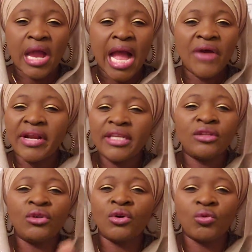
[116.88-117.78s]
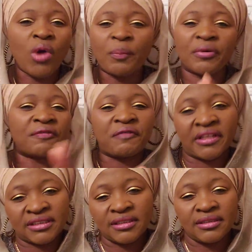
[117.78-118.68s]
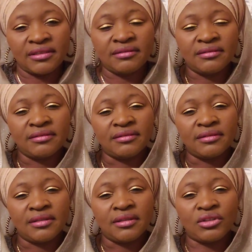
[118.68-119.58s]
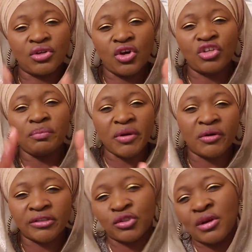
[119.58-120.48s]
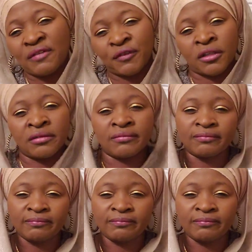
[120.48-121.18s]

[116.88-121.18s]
I already know what prophet God mirrors you after.